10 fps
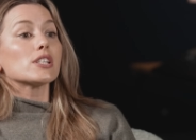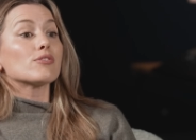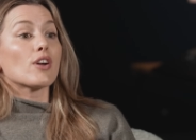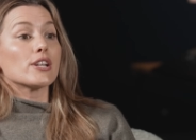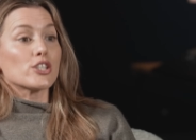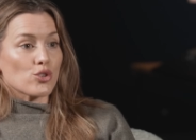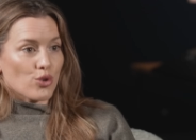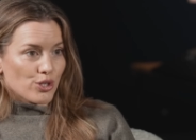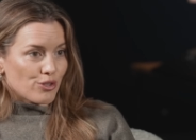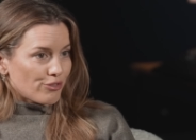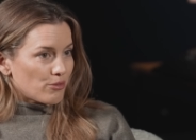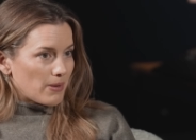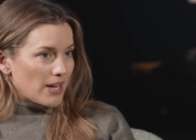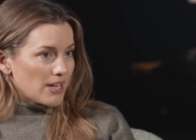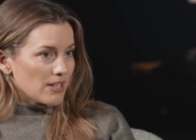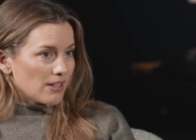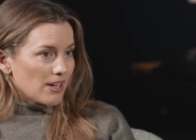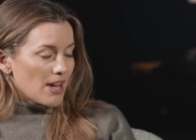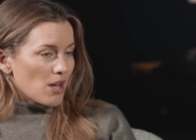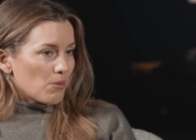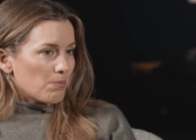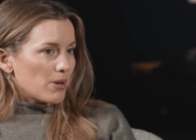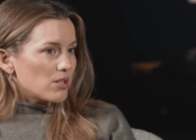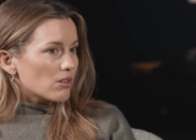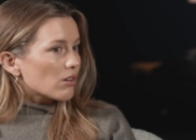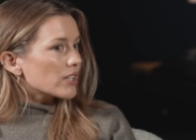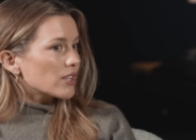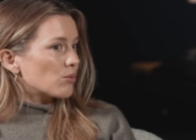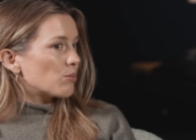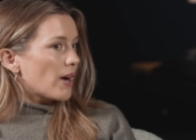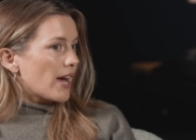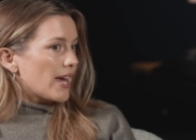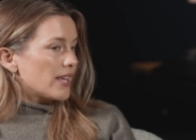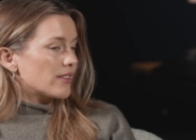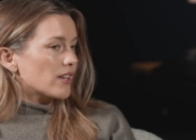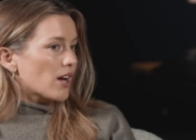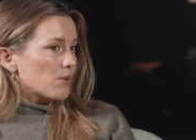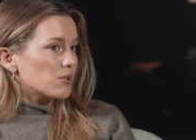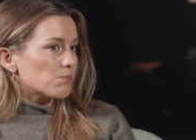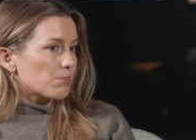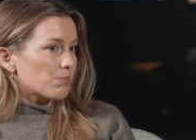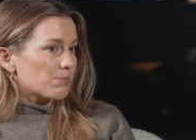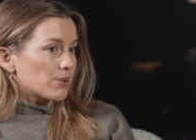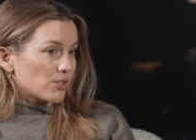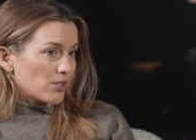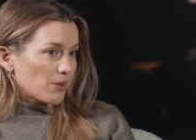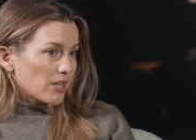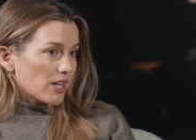is very true for me, mm. but not in the way that I was pursuing